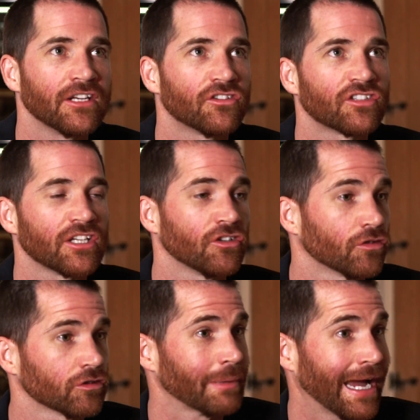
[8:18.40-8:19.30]
then you said you
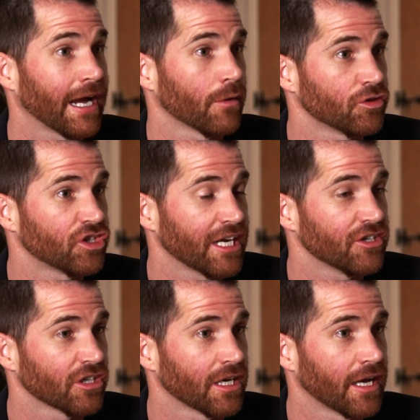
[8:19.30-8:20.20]
talked about how it would
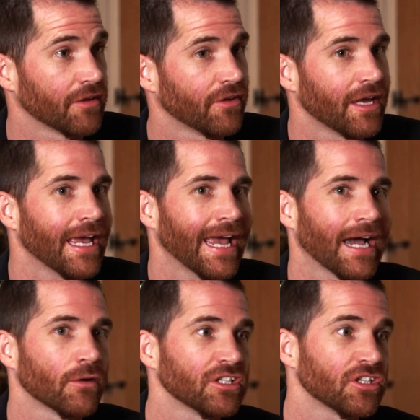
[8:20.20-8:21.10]
change your life.
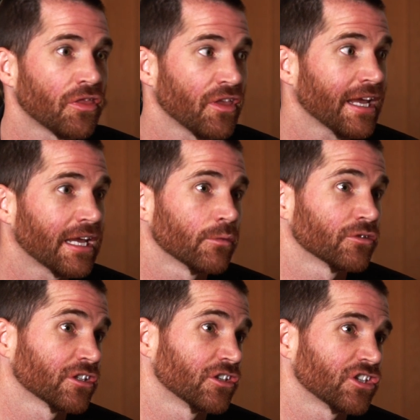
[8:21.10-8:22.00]
How did you think it
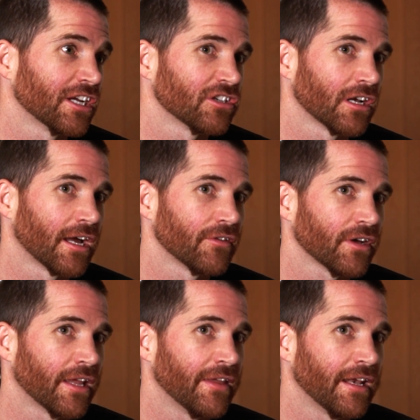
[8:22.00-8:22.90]
was going to change your life?
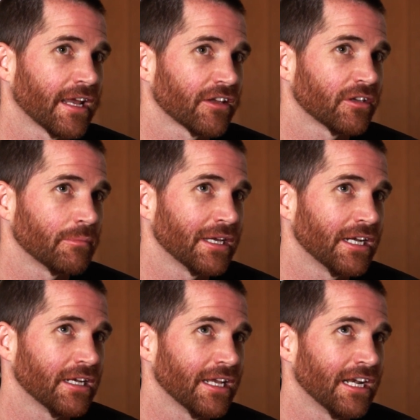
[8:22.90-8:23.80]
And then has it
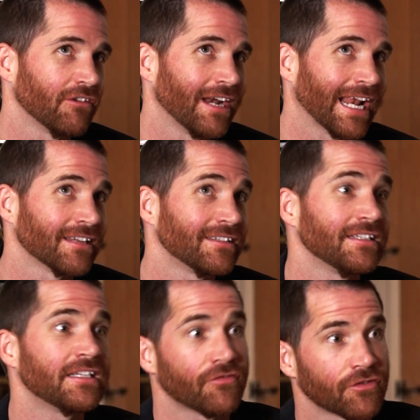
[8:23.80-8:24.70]
been, in reality,
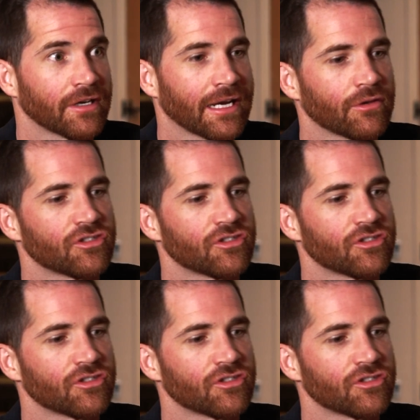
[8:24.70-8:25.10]
different how